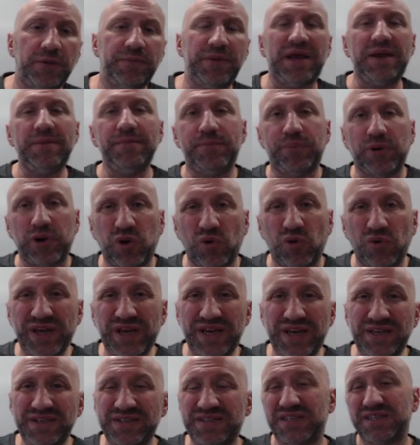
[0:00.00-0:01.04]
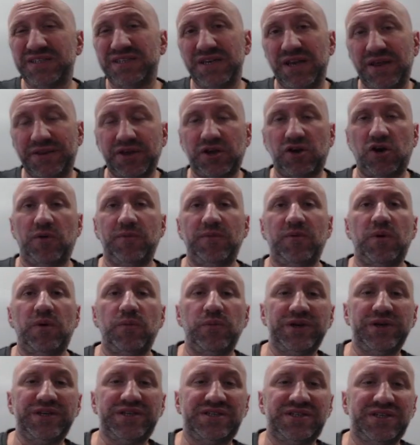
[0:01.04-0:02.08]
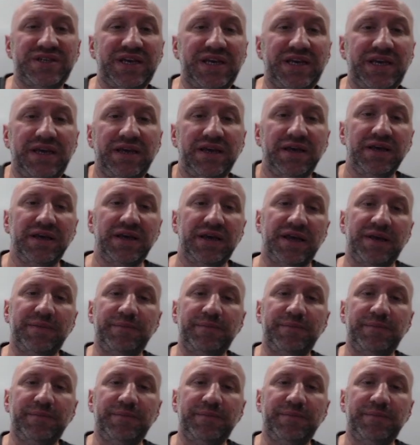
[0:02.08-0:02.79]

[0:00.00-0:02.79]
Employees is another common one we see.